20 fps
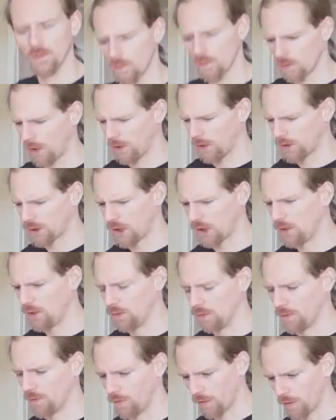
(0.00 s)
like
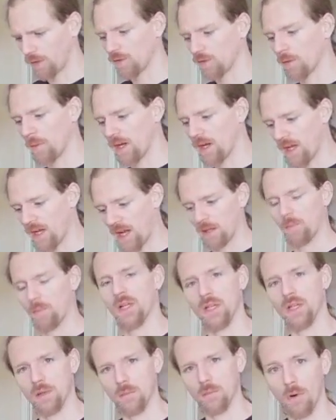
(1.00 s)
shields and things are made of
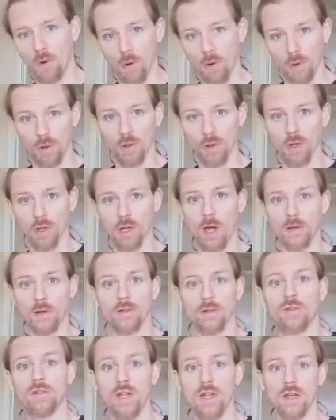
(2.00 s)
aluminium or
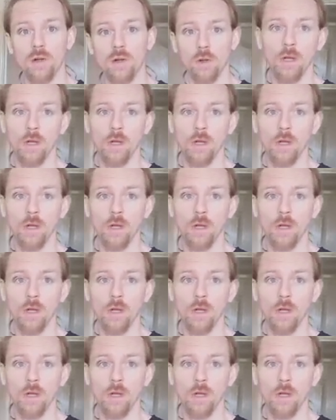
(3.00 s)
light steel.